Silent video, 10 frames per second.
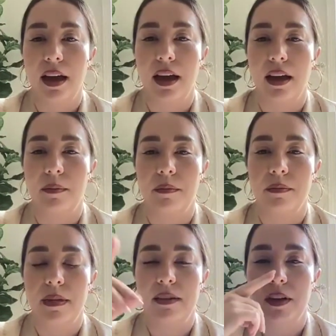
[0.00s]

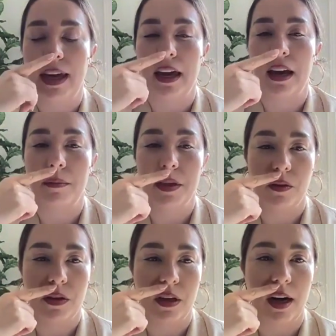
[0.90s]
Um, if you can't, I'm
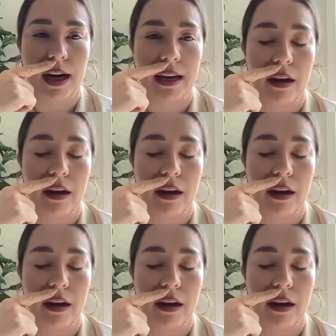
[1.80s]
so sorry.